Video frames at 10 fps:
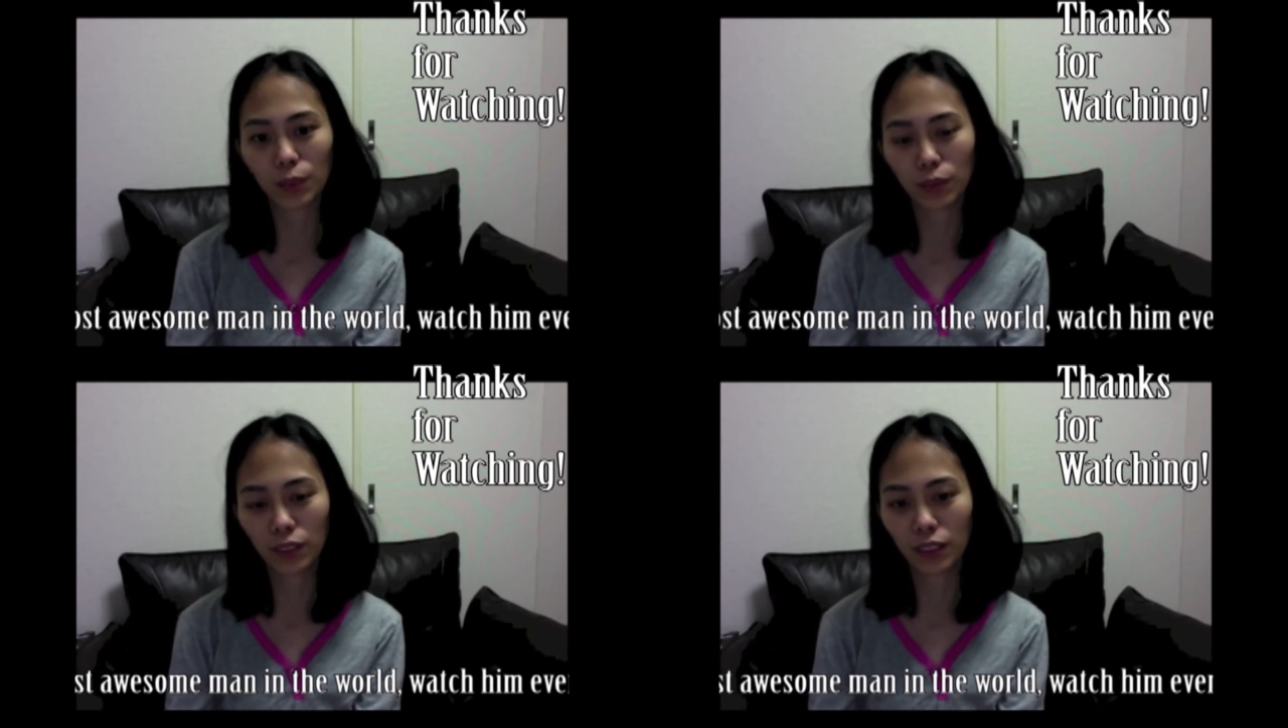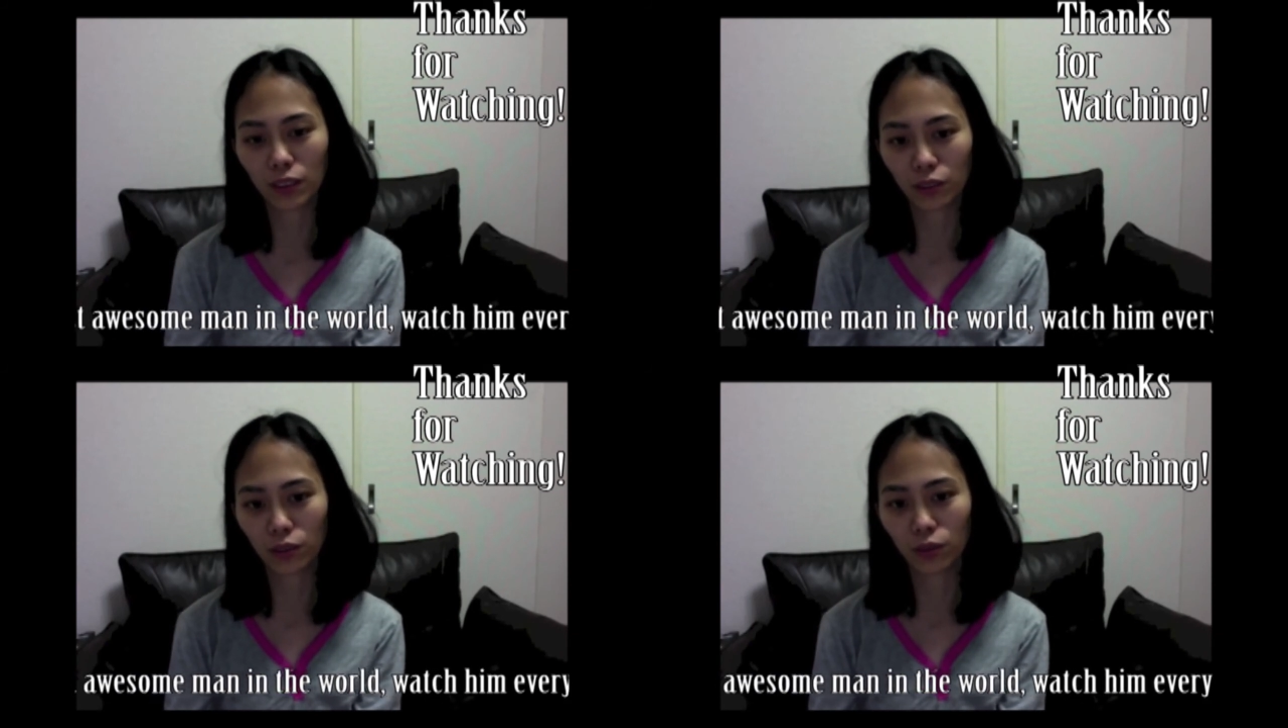so
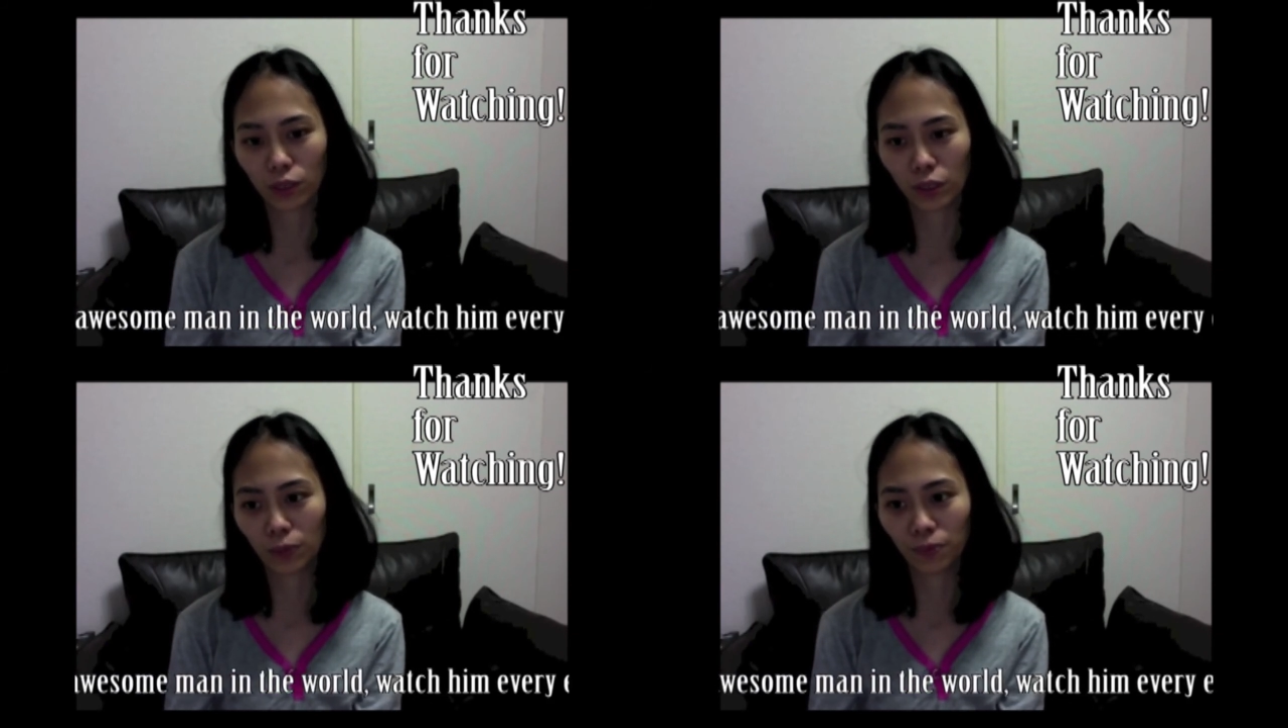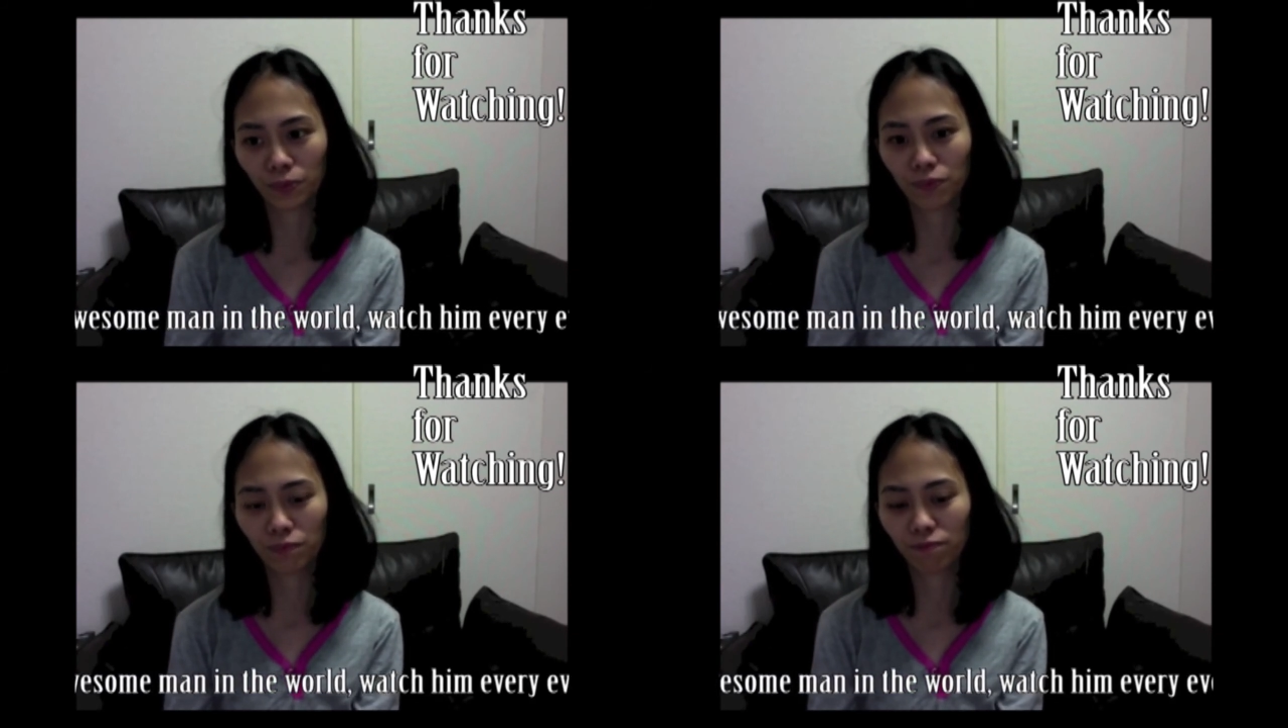maybe I'll
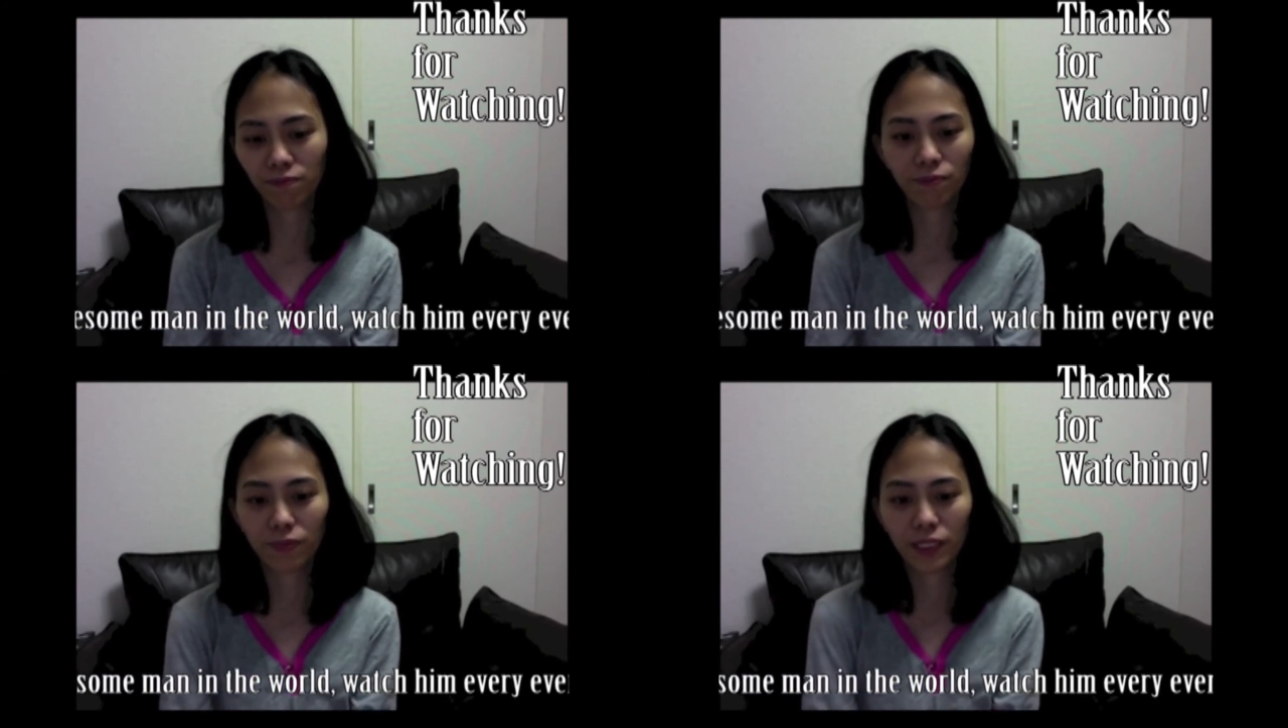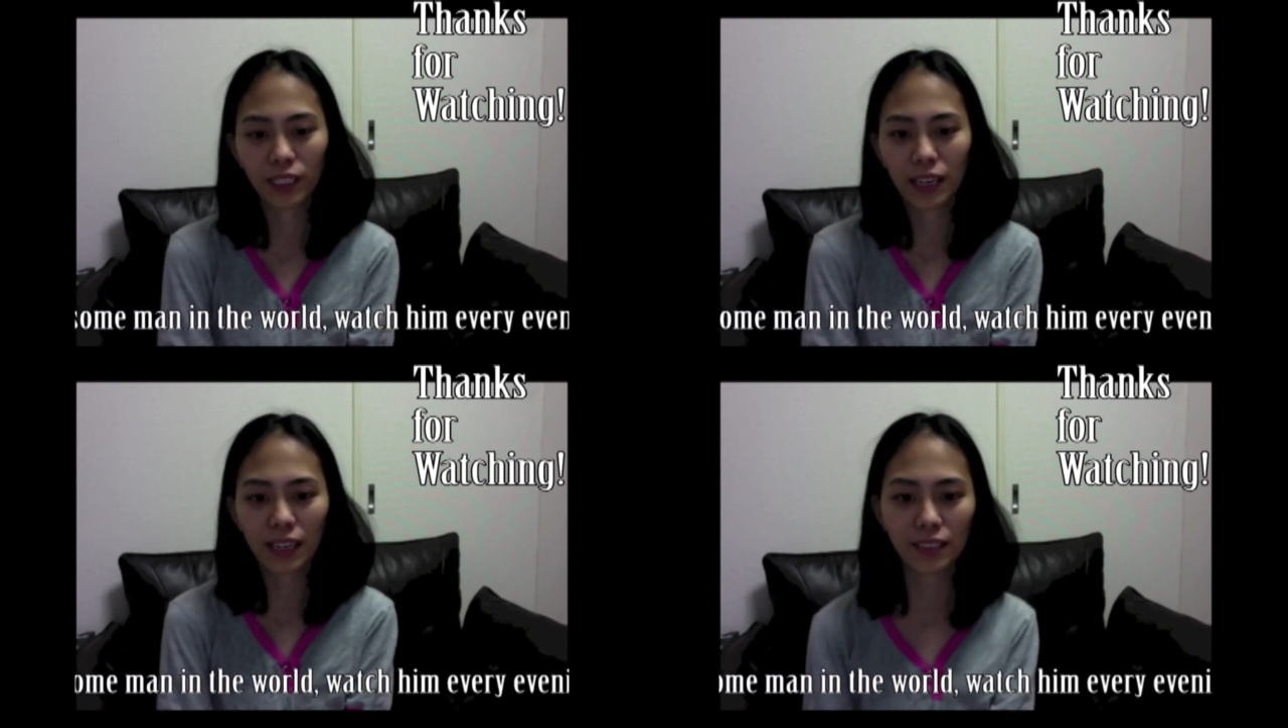do a
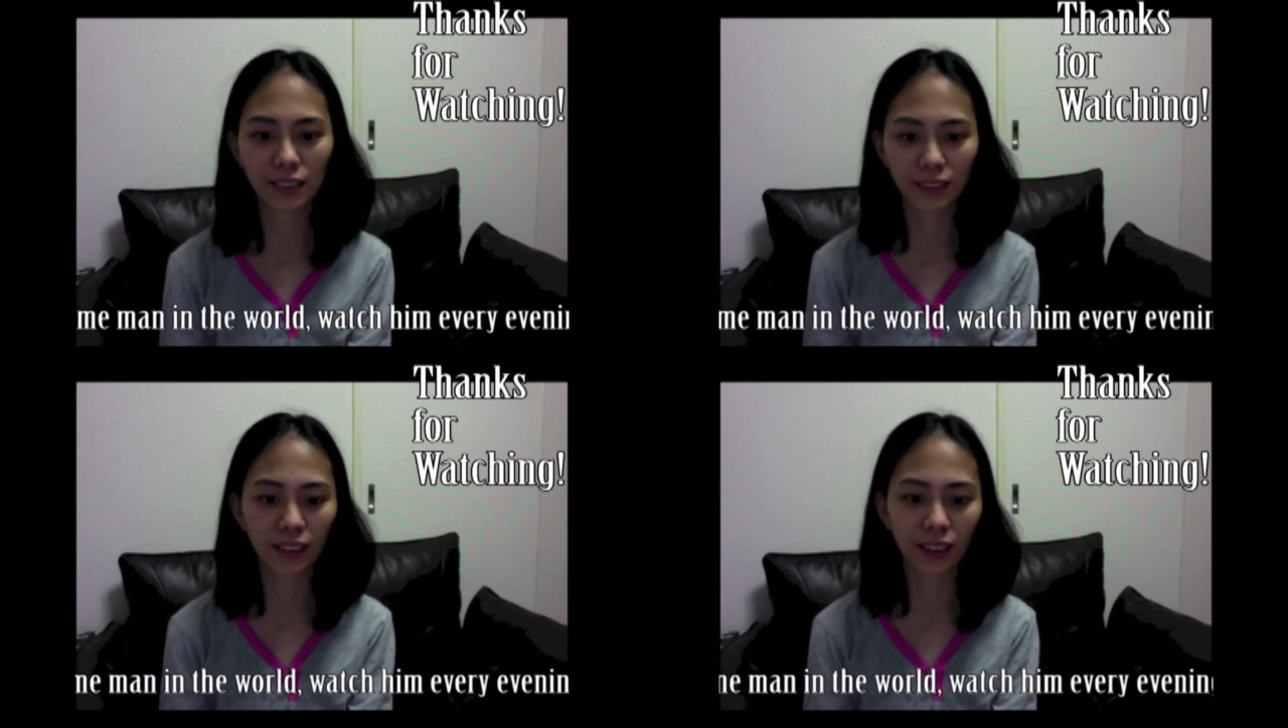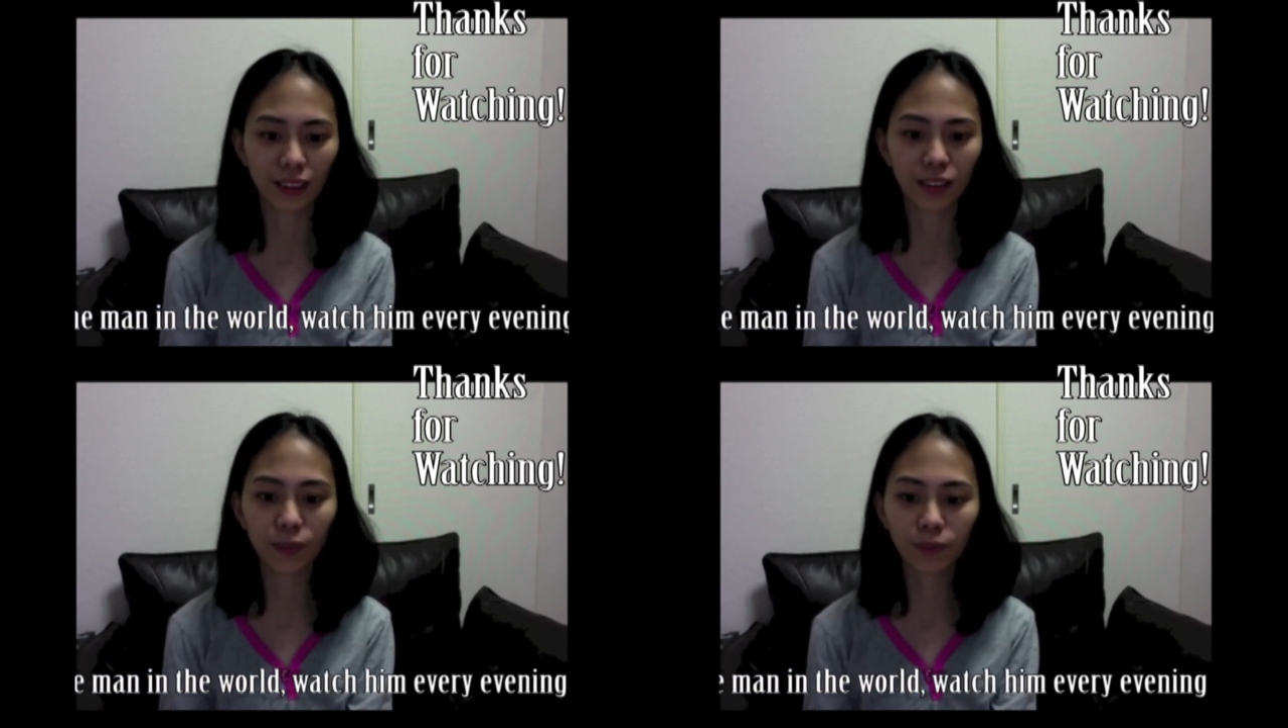
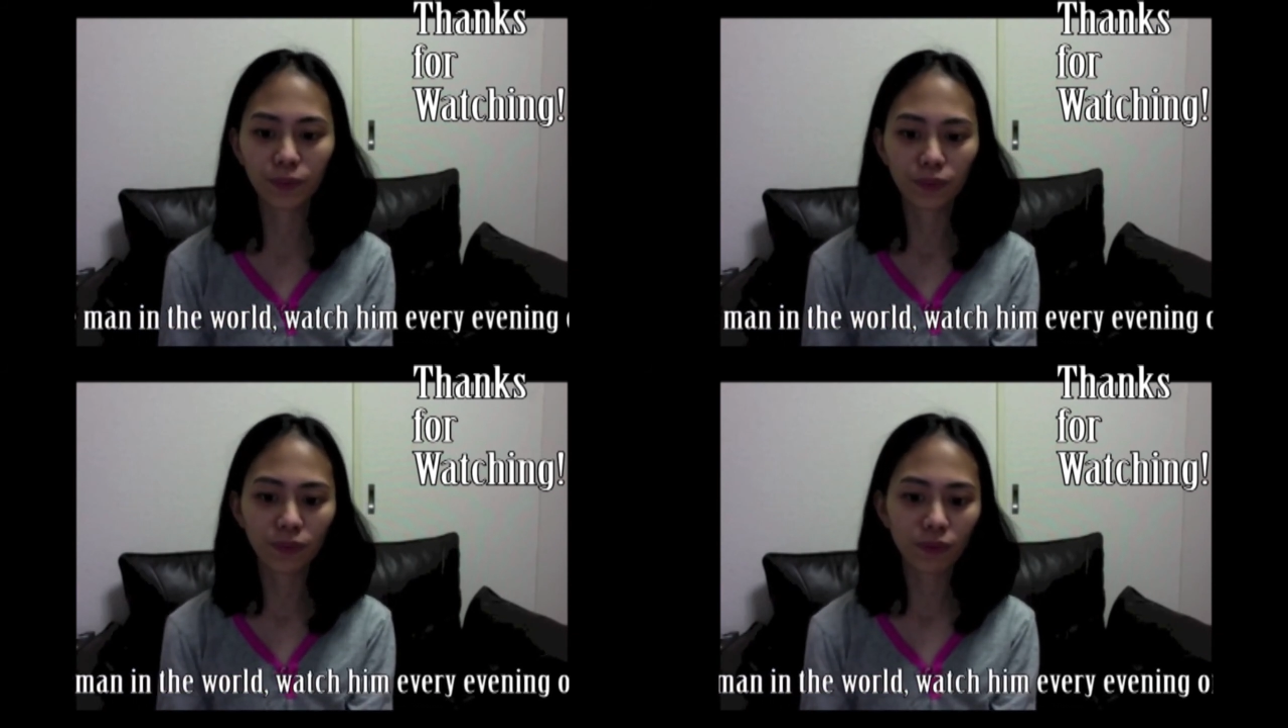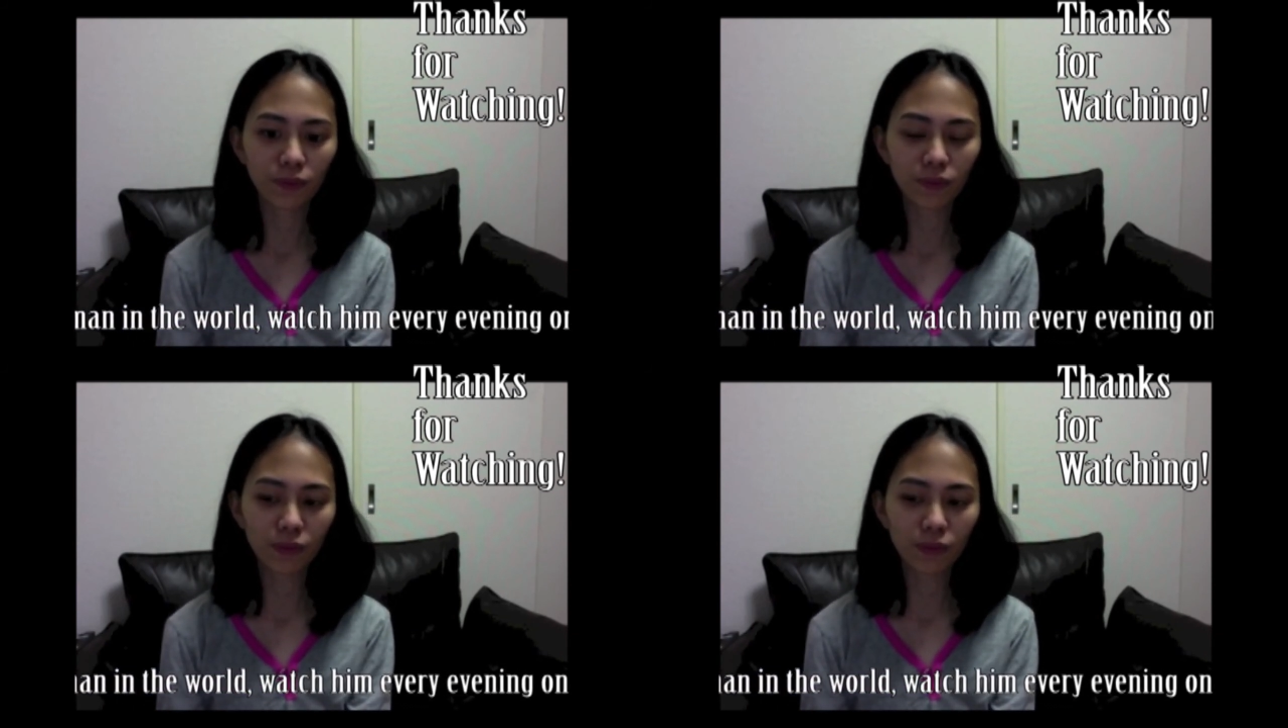cast there.